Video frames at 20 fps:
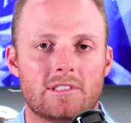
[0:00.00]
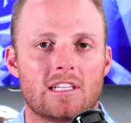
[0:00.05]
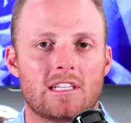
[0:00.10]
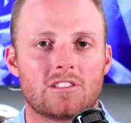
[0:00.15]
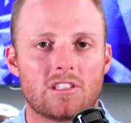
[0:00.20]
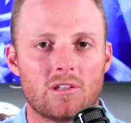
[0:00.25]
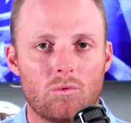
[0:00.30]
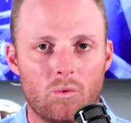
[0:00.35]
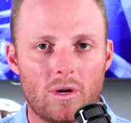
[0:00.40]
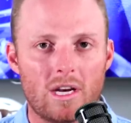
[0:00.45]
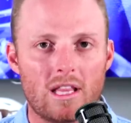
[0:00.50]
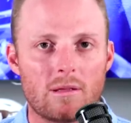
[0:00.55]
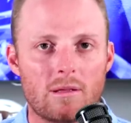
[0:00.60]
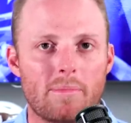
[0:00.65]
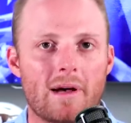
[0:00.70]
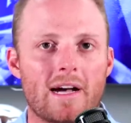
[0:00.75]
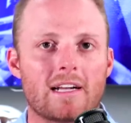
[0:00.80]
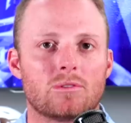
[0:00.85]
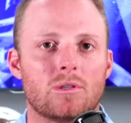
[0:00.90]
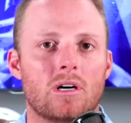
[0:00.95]
potentially winning
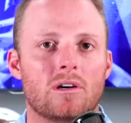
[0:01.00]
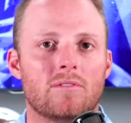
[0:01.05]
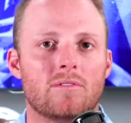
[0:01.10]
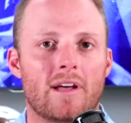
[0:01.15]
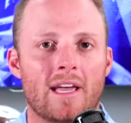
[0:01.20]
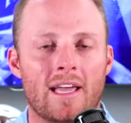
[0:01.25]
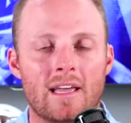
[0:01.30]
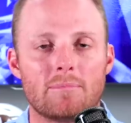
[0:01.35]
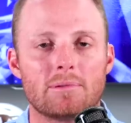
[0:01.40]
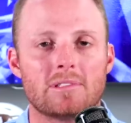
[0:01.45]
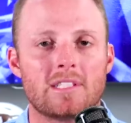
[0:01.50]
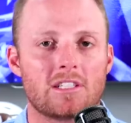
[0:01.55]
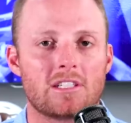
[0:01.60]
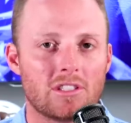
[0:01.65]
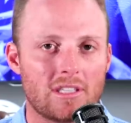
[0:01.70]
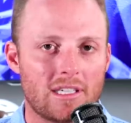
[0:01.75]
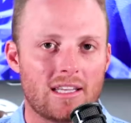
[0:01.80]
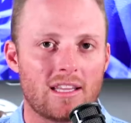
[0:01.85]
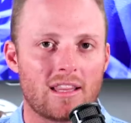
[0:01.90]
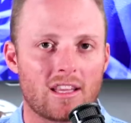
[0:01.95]
the Pac-12 and
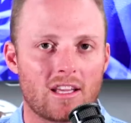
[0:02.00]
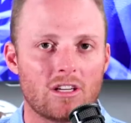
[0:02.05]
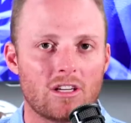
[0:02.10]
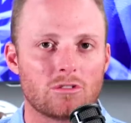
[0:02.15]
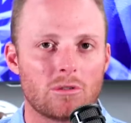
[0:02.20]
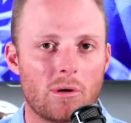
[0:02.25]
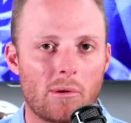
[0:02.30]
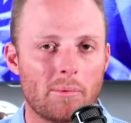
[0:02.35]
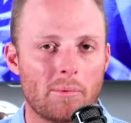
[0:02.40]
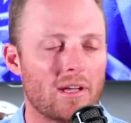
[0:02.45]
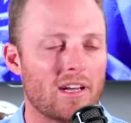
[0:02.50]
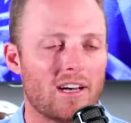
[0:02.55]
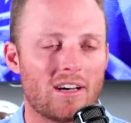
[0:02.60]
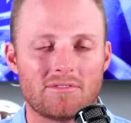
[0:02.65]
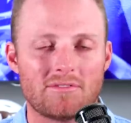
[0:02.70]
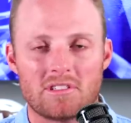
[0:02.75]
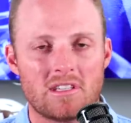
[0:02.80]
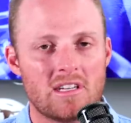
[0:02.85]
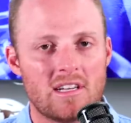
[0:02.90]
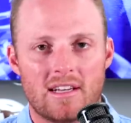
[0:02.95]
potentially getting to the College Football
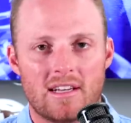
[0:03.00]
Playoff,